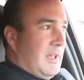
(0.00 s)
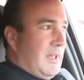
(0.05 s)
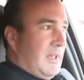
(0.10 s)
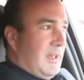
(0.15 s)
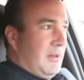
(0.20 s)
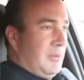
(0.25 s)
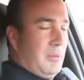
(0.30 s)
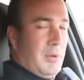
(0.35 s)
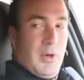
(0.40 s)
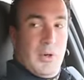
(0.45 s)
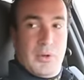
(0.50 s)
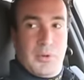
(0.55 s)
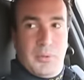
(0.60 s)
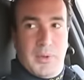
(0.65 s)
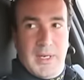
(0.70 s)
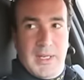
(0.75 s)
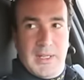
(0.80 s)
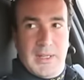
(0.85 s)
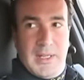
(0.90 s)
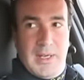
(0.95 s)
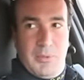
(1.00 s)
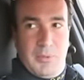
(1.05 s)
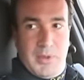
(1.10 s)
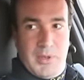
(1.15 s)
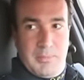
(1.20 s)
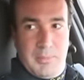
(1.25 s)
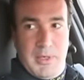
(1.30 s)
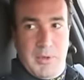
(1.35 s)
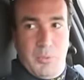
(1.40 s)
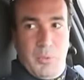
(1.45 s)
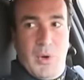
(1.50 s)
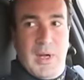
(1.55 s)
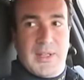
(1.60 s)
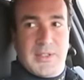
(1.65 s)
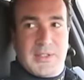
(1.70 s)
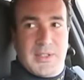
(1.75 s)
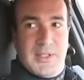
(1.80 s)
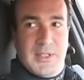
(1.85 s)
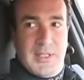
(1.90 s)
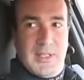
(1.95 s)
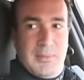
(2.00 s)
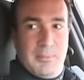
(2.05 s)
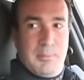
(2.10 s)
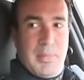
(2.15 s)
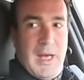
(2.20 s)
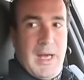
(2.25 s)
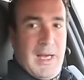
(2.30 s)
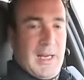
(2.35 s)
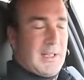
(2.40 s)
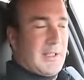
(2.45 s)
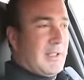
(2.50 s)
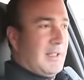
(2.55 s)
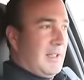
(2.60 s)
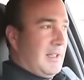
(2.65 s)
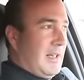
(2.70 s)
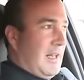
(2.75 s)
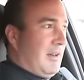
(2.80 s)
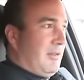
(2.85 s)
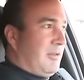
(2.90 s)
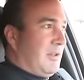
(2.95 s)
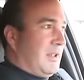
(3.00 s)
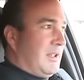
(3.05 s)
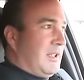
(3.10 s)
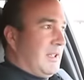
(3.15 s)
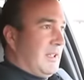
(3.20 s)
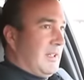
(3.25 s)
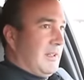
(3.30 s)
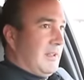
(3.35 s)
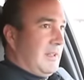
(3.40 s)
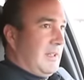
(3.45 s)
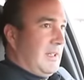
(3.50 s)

roadway that would have been west of the impact, in an effort to